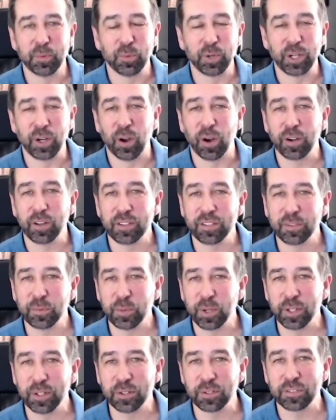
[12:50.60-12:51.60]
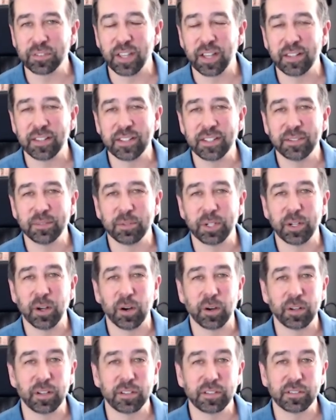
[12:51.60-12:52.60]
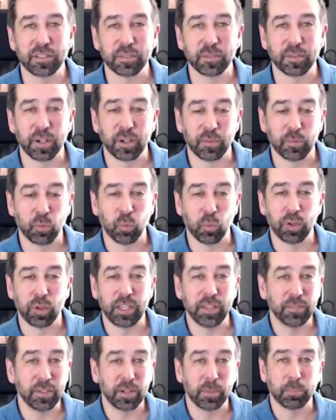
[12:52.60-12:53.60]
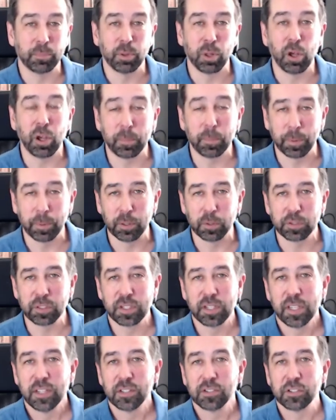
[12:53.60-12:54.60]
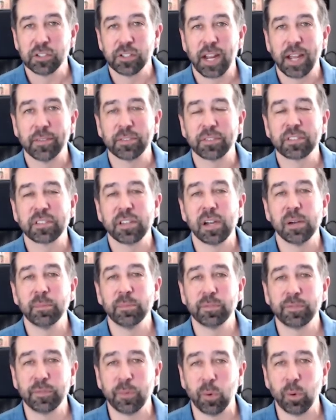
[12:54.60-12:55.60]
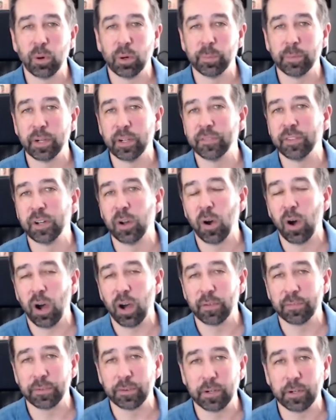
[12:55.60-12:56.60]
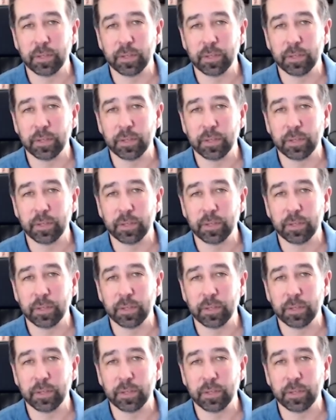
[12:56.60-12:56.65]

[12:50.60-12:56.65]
regardless of what you're selling, regardless of even a blog post, should have some form of an offer.